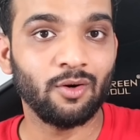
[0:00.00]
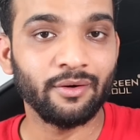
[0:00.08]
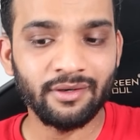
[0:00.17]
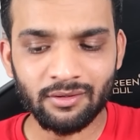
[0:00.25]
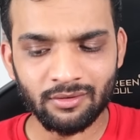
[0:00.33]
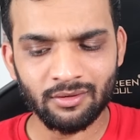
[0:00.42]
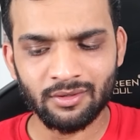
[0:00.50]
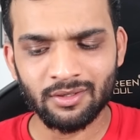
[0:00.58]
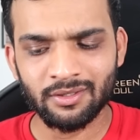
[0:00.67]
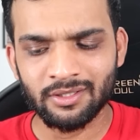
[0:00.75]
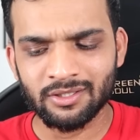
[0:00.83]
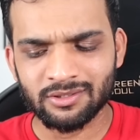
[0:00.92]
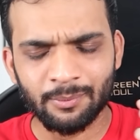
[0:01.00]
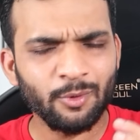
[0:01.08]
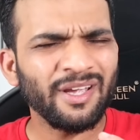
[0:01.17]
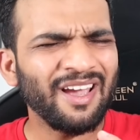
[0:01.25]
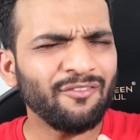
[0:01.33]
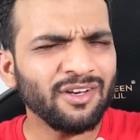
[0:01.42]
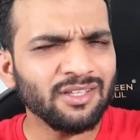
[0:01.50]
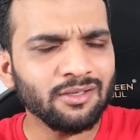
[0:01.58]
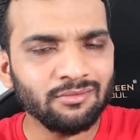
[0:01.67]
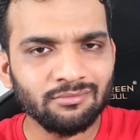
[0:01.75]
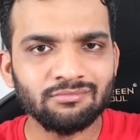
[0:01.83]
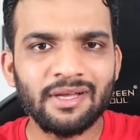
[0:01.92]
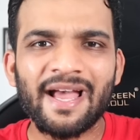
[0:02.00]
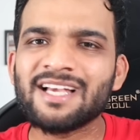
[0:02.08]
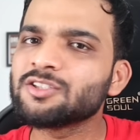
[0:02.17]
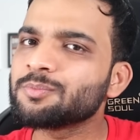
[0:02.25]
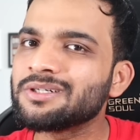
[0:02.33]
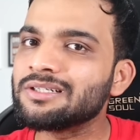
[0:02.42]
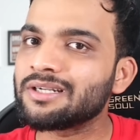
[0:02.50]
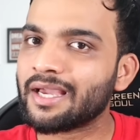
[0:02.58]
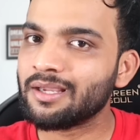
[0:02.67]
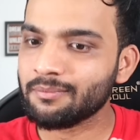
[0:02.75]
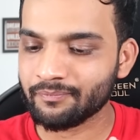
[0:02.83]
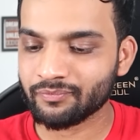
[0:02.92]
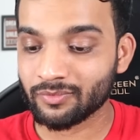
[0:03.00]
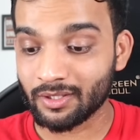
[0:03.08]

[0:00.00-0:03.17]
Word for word: Got it? So I'm doing everything as per time.